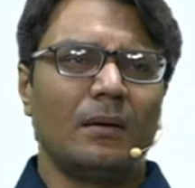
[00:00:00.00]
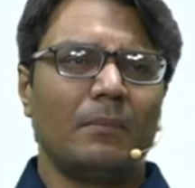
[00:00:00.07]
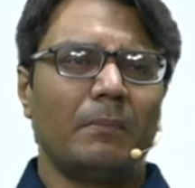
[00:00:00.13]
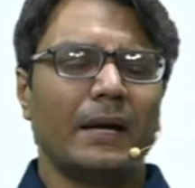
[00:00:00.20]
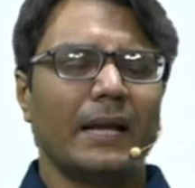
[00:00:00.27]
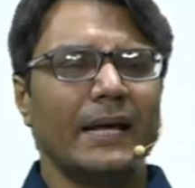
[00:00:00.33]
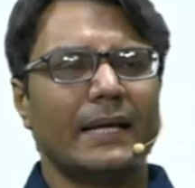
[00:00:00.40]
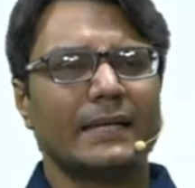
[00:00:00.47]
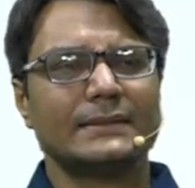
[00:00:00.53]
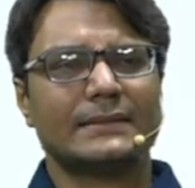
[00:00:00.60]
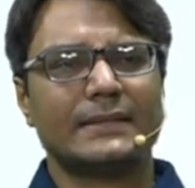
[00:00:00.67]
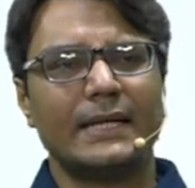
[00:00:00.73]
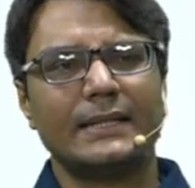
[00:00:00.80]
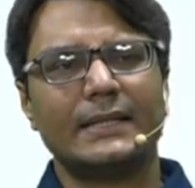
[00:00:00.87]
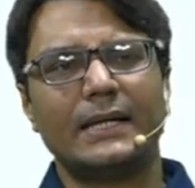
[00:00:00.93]
But I can
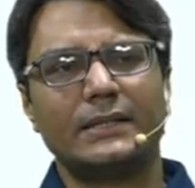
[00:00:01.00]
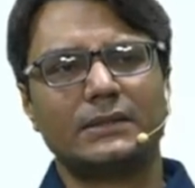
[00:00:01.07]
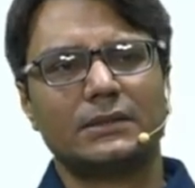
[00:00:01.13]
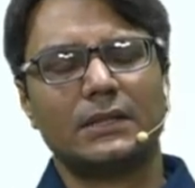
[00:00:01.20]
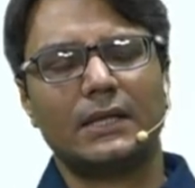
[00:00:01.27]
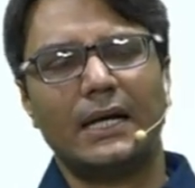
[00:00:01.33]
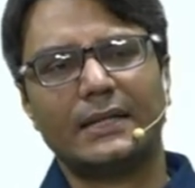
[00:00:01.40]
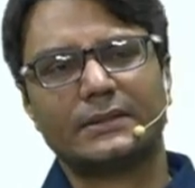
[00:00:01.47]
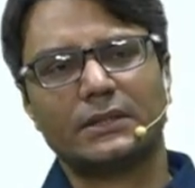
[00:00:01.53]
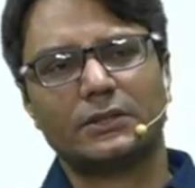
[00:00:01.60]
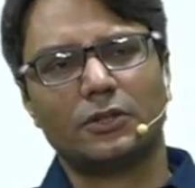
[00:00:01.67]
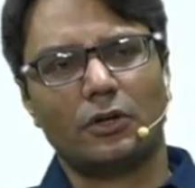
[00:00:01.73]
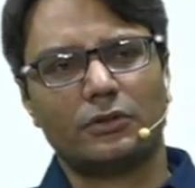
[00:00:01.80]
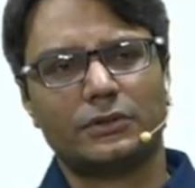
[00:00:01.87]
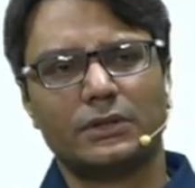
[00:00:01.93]
say that as a
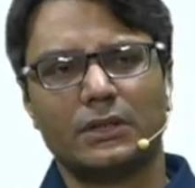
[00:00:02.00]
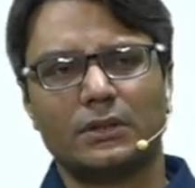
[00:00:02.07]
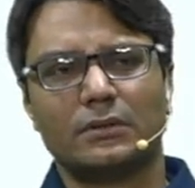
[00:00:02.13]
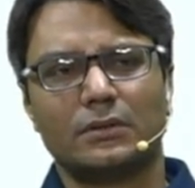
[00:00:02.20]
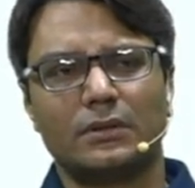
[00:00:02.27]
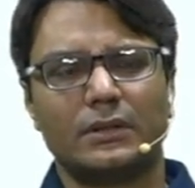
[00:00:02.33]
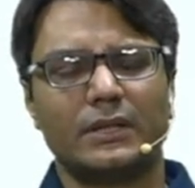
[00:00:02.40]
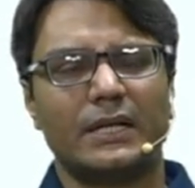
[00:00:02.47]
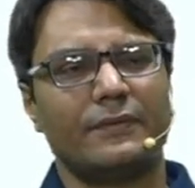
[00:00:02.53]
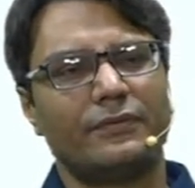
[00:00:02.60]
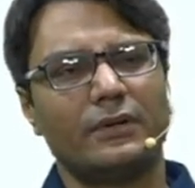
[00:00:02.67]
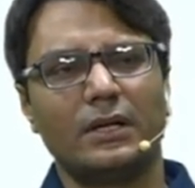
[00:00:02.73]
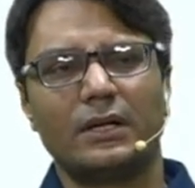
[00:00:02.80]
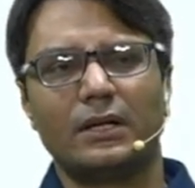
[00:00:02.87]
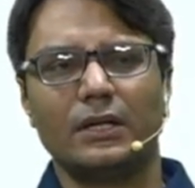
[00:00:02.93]
doctor,
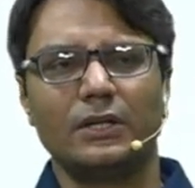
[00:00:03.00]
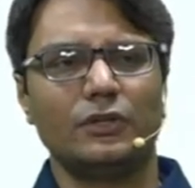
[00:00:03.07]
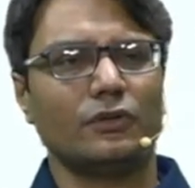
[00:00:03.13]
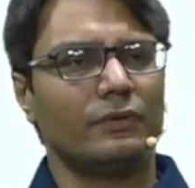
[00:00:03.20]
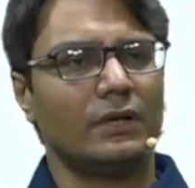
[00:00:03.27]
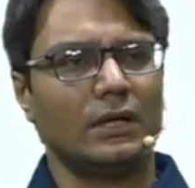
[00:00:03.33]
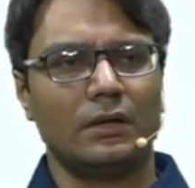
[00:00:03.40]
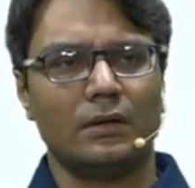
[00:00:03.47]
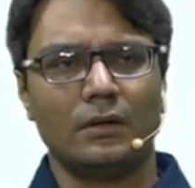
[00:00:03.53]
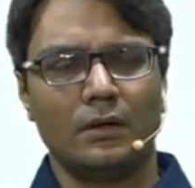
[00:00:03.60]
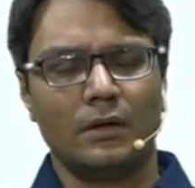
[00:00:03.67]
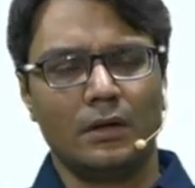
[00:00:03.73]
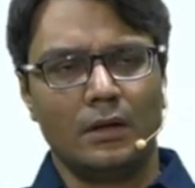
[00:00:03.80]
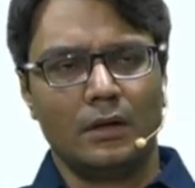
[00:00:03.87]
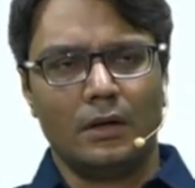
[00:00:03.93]
definitely you
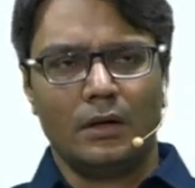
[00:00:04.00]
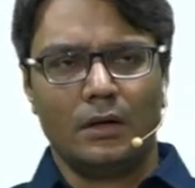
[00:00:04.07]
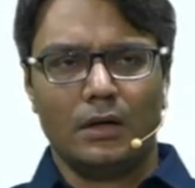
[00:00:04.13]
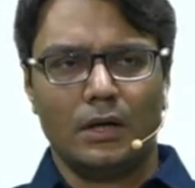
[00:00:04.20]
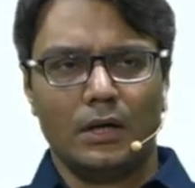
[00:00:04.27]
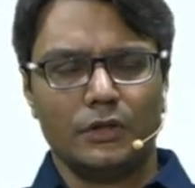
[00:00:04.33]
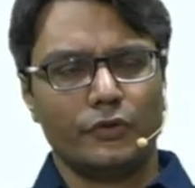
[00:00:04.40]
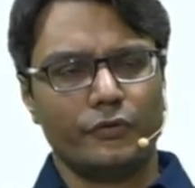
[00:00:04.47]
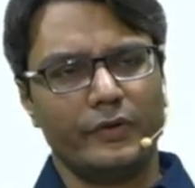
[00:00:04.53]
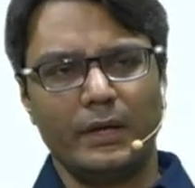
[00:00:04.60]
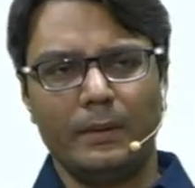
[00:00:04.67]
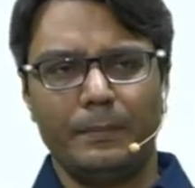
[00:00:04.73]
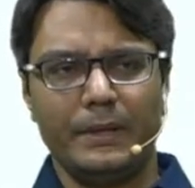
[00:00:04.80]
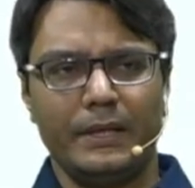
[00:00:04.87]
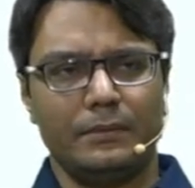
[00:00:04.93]

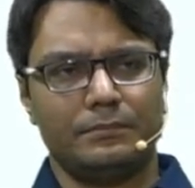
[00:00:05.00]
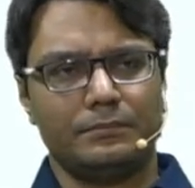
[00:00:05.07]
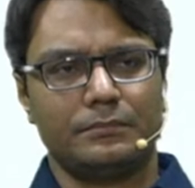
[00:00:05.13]
will be